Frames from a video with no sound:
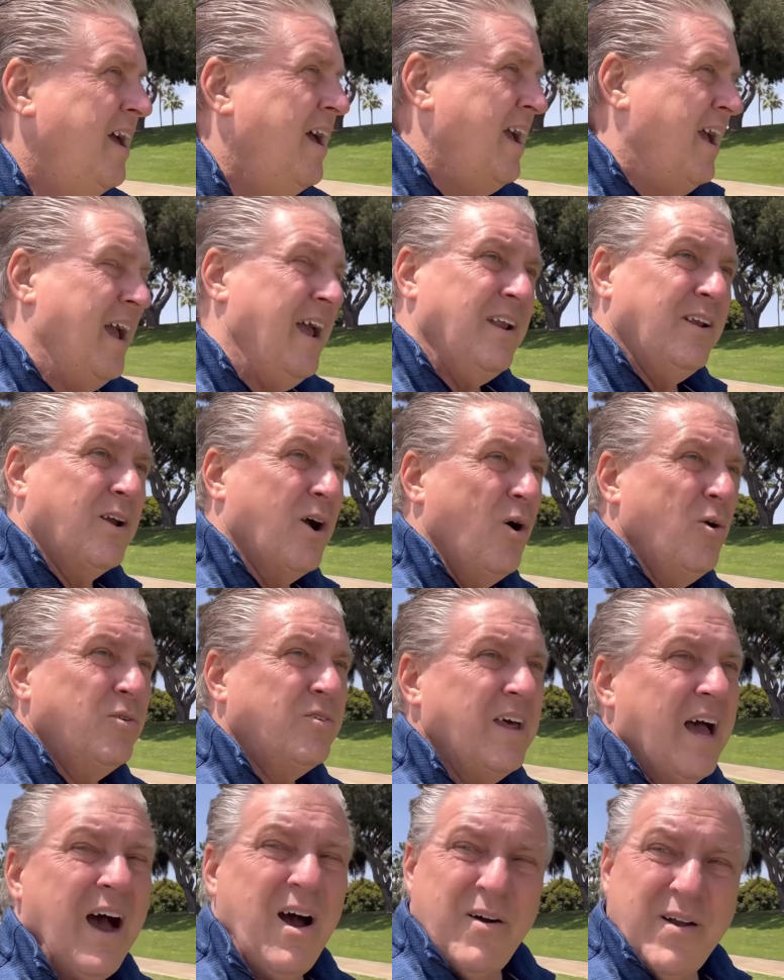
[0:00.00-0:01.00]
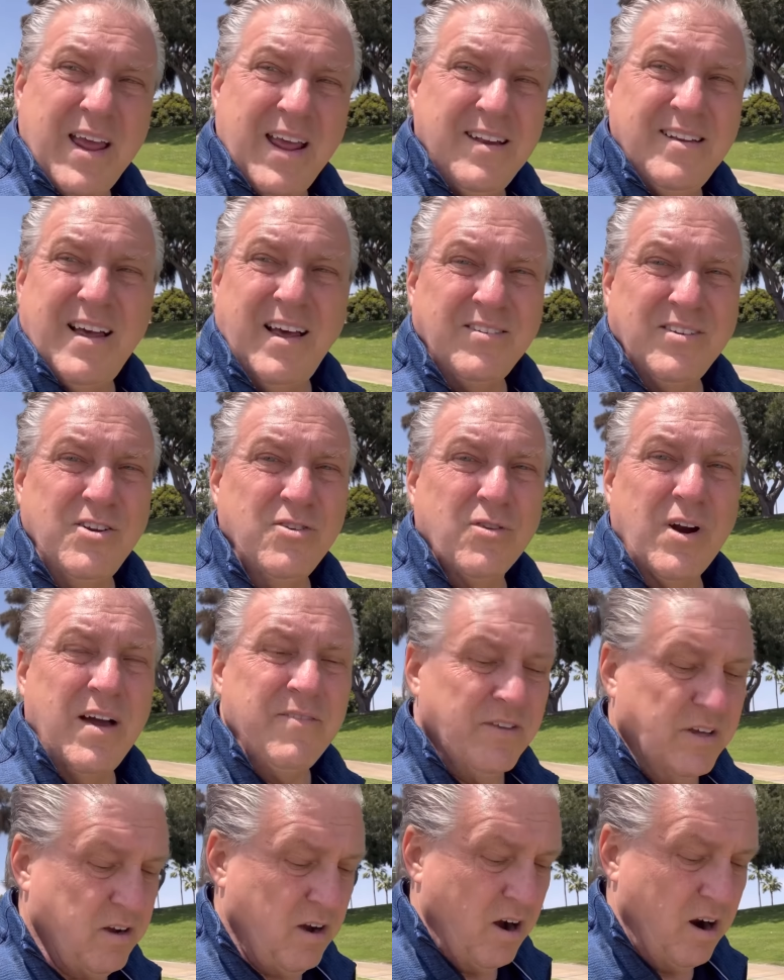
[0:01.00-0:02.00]
and goes out and doesn't drive
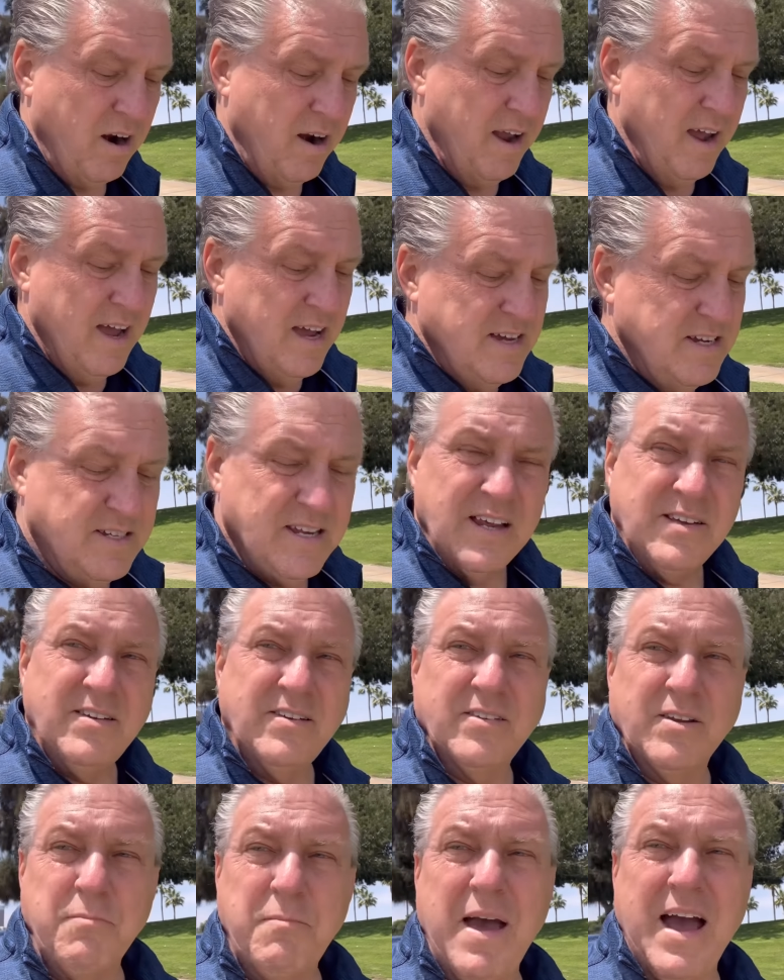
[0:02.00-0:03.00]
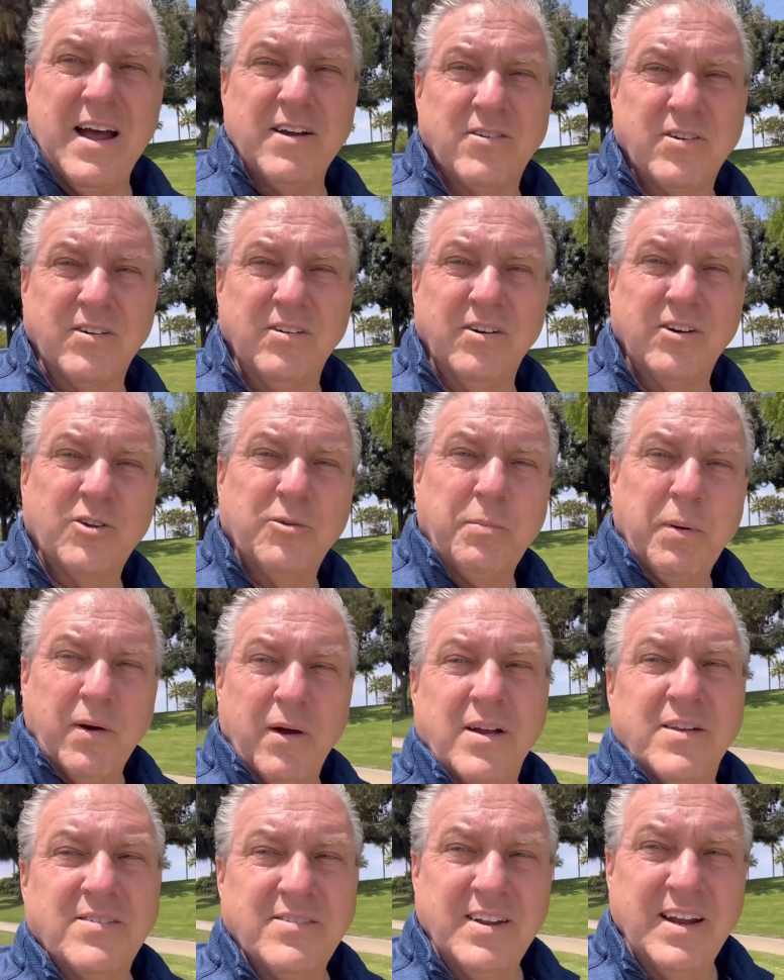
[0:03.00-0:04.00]
the car. Says it's a magical
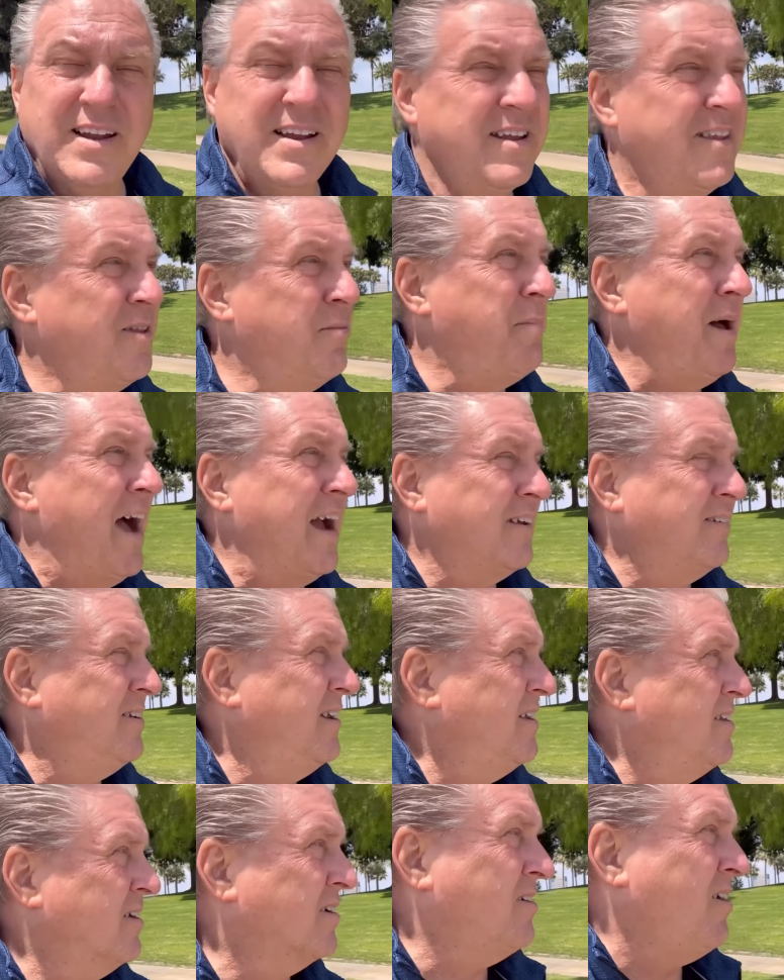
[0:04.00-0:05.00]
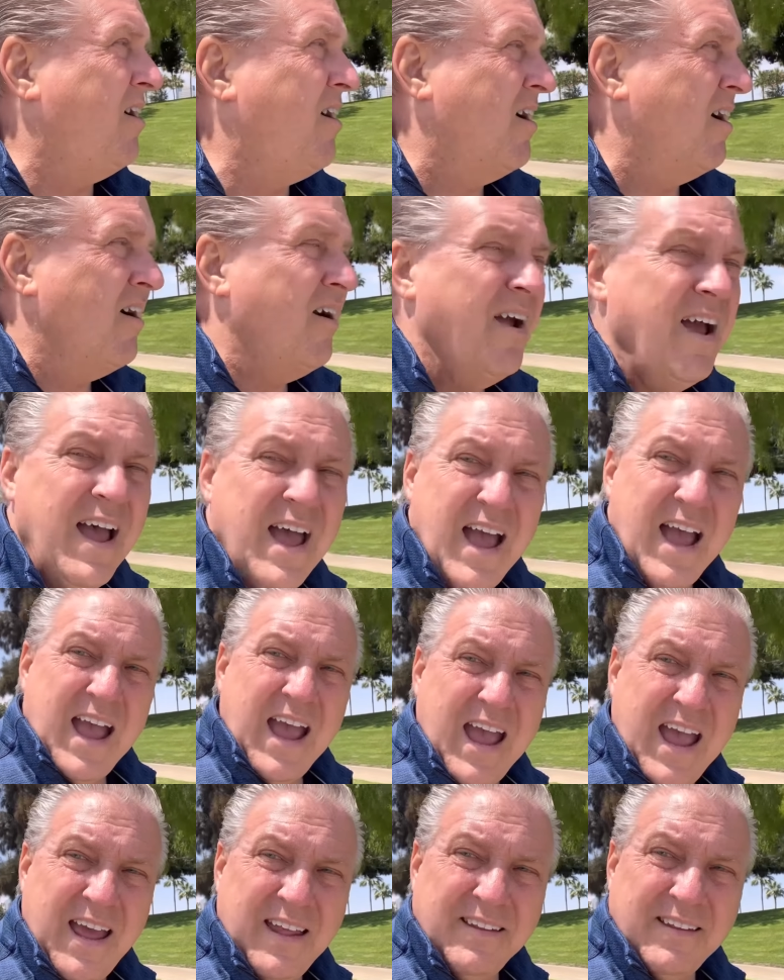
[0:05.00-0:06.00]
experience sitting in the back seat of the car
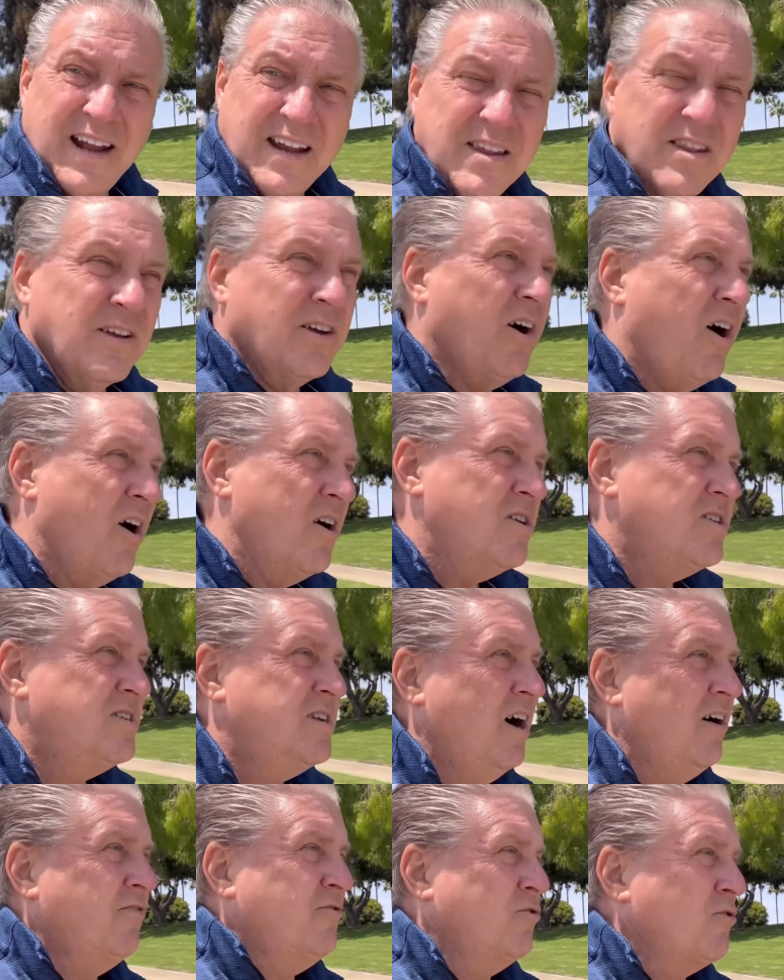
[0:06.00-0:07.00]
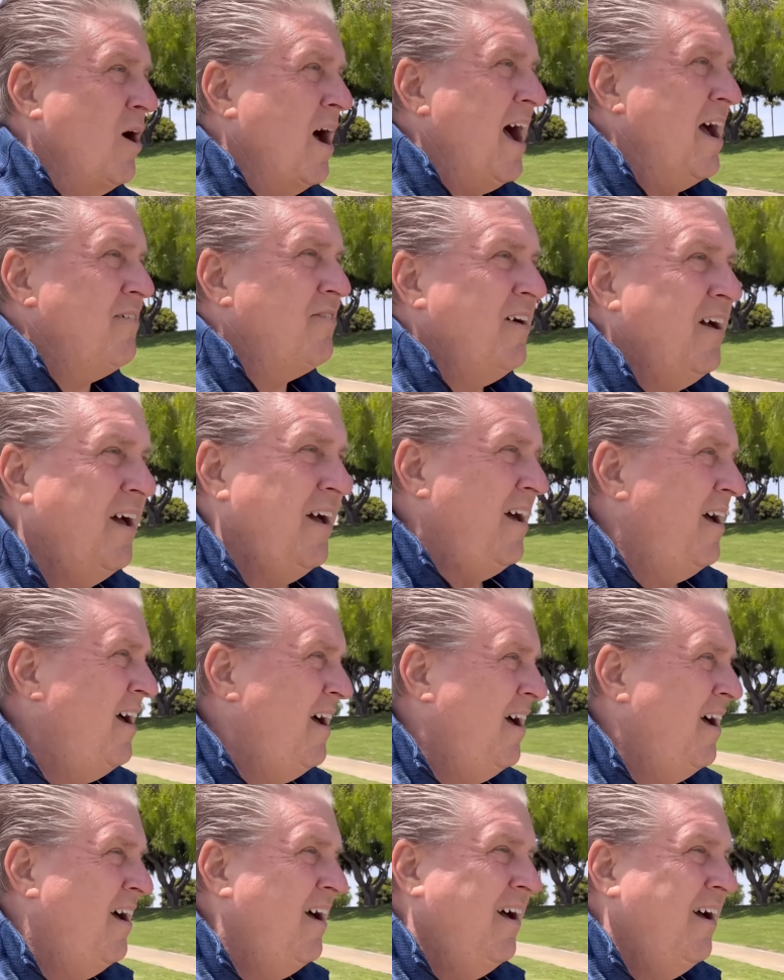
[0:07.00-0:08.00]
and letting the car self-drive.
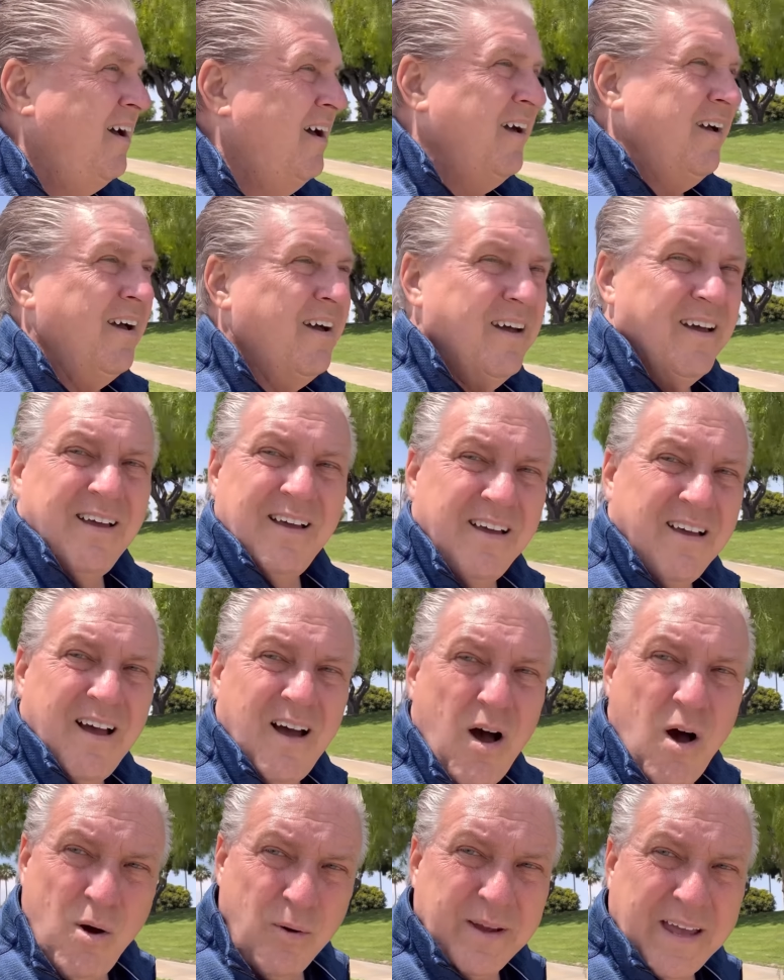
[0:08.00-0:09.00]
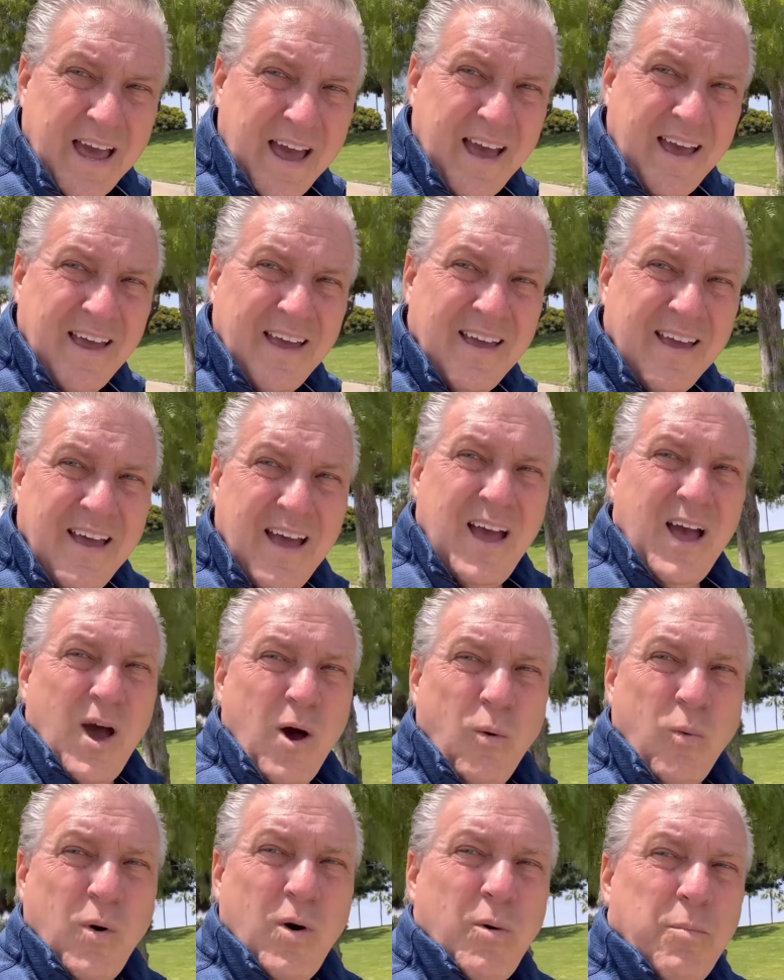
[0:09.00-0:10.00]
Okay,
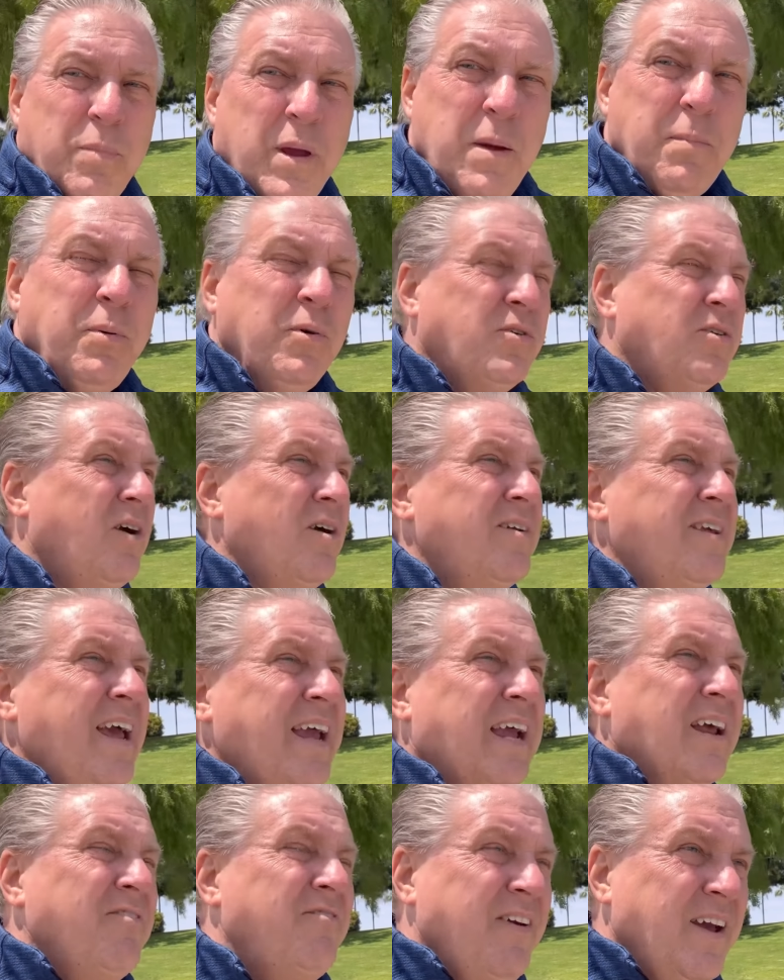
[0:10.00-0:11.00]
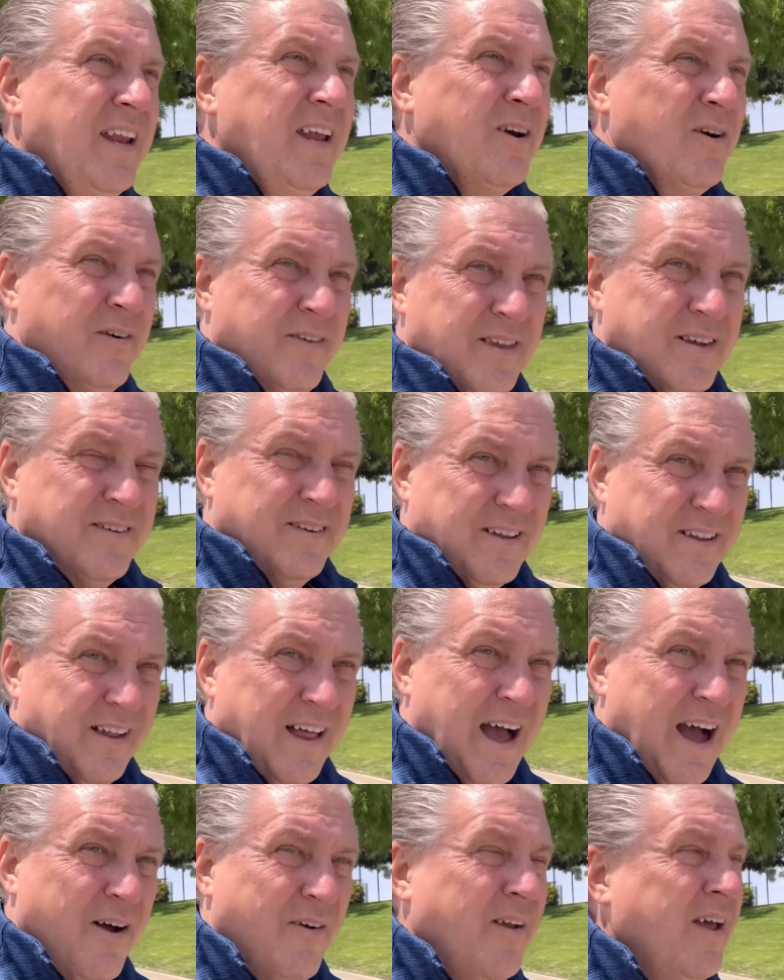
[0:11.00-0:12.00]
well, people start taking video of this
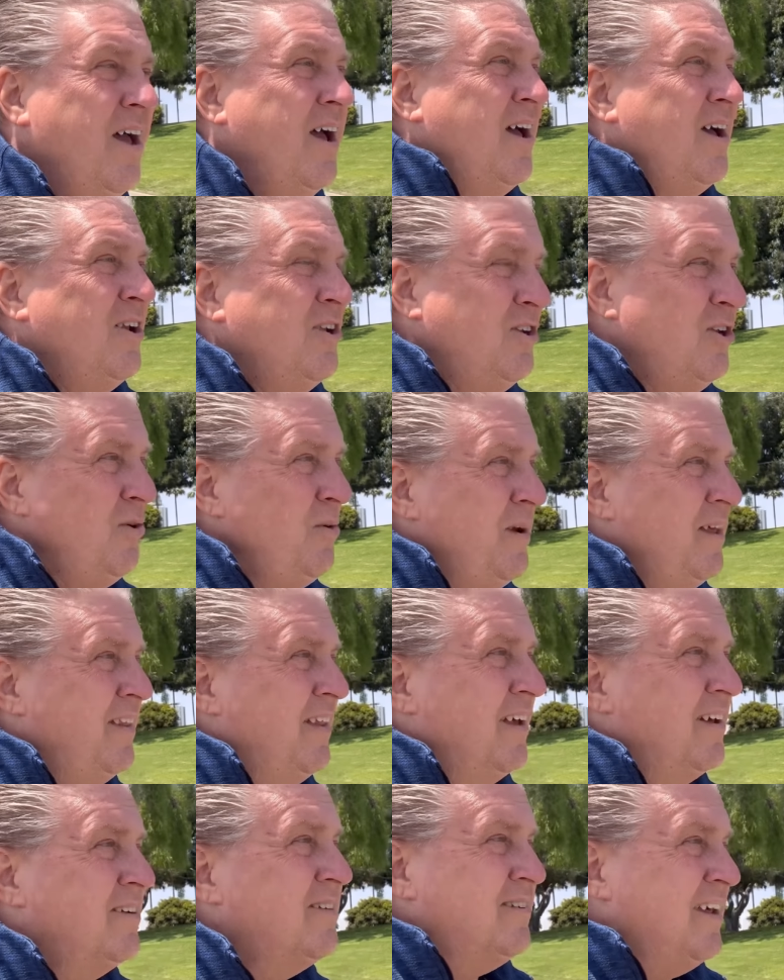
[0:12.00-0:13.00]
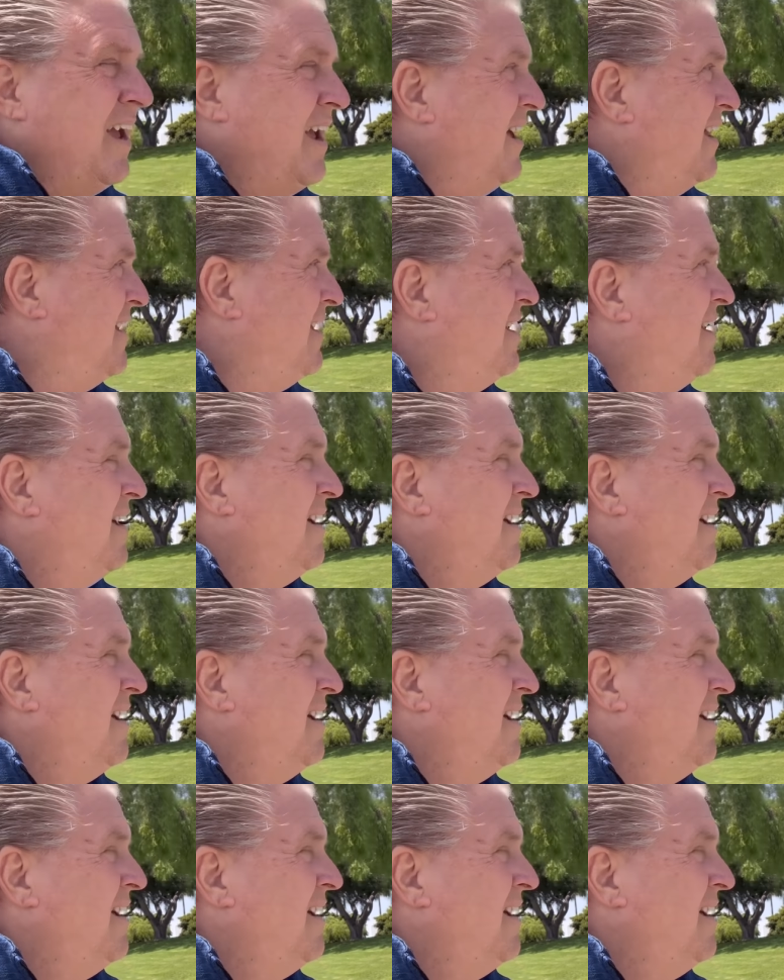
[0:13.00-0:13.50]
clown doing this, saying,